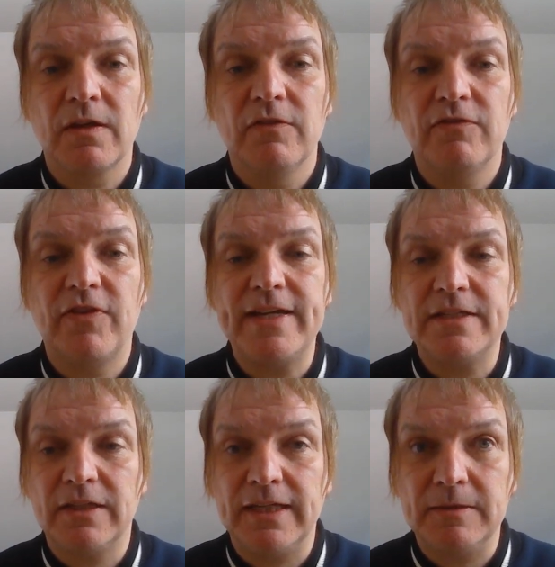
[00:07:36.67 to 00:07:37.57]

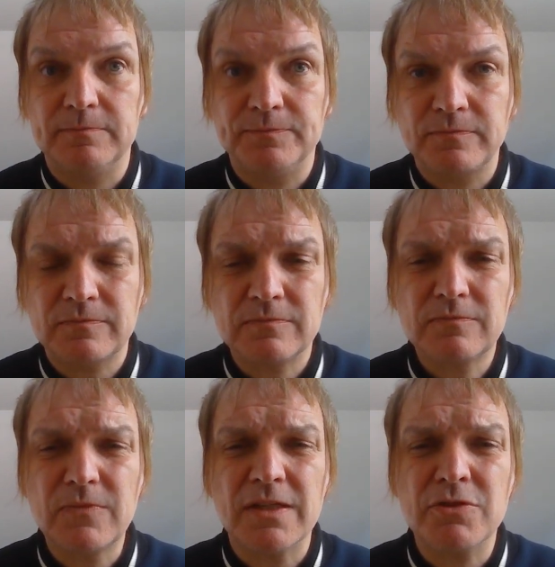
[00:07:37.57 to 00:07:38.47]
Finally,
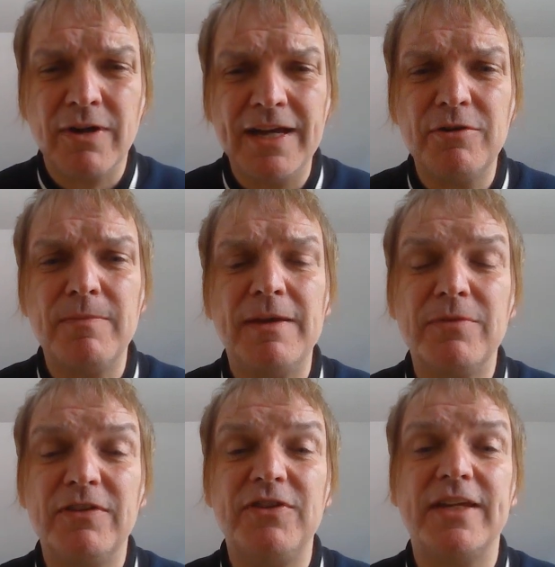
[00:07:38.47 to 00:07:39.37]
try and remember
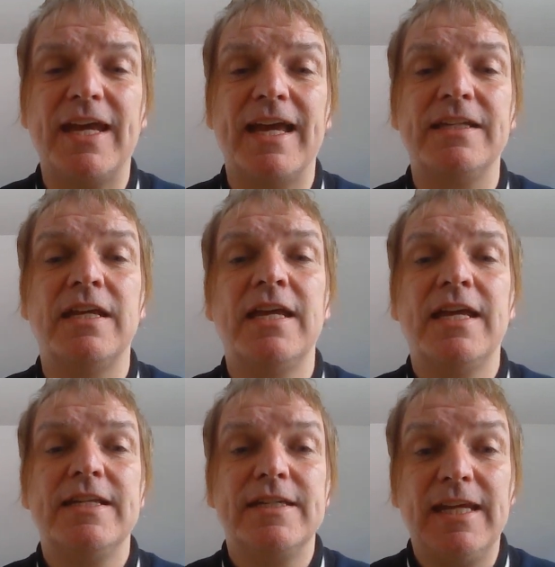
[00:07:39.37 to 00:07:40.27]
if you can
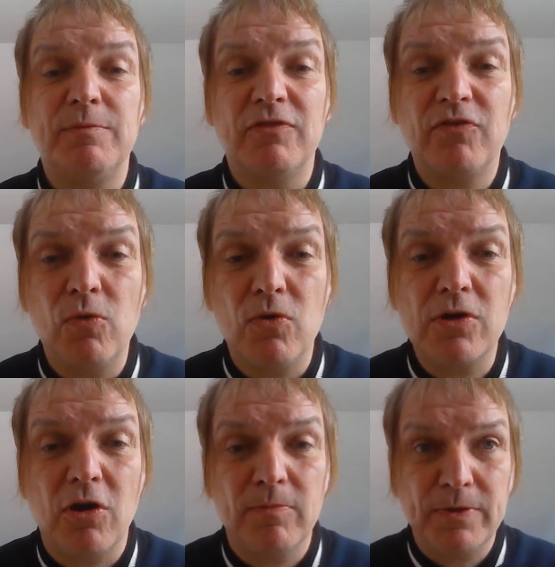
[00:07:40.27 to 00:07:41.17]
to keep a
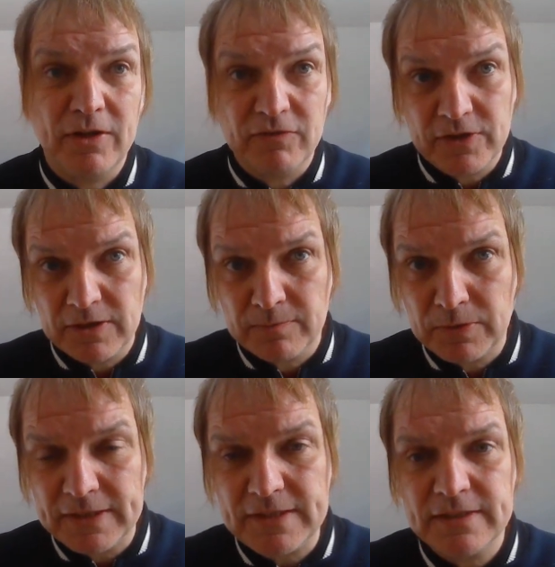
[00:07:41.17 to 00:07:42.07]
photocopy of the
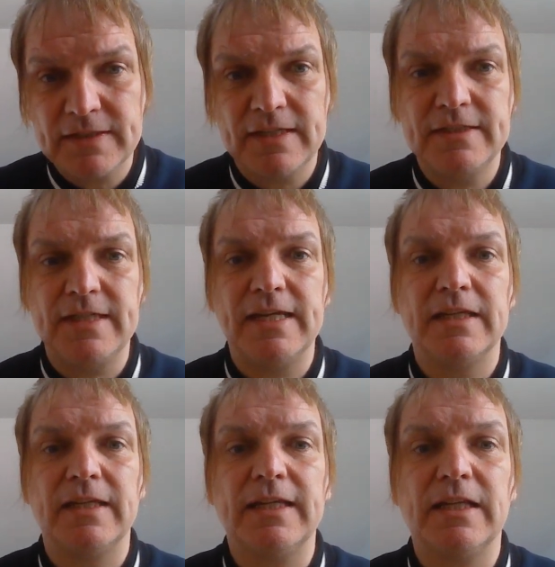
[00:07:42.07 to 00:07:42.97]
completed
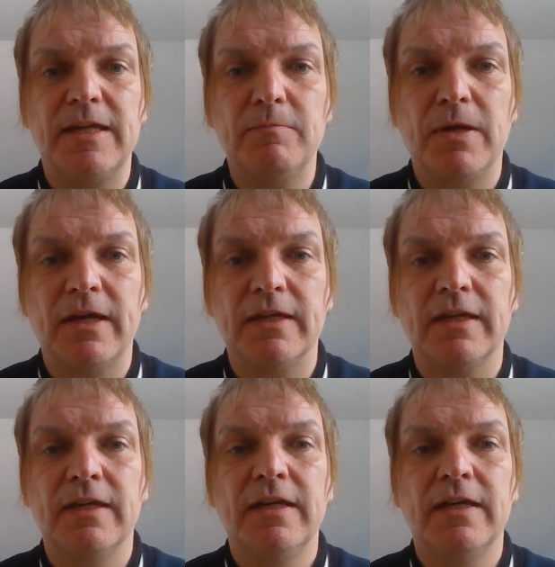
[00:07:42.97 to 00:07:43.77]
DLA claim pack.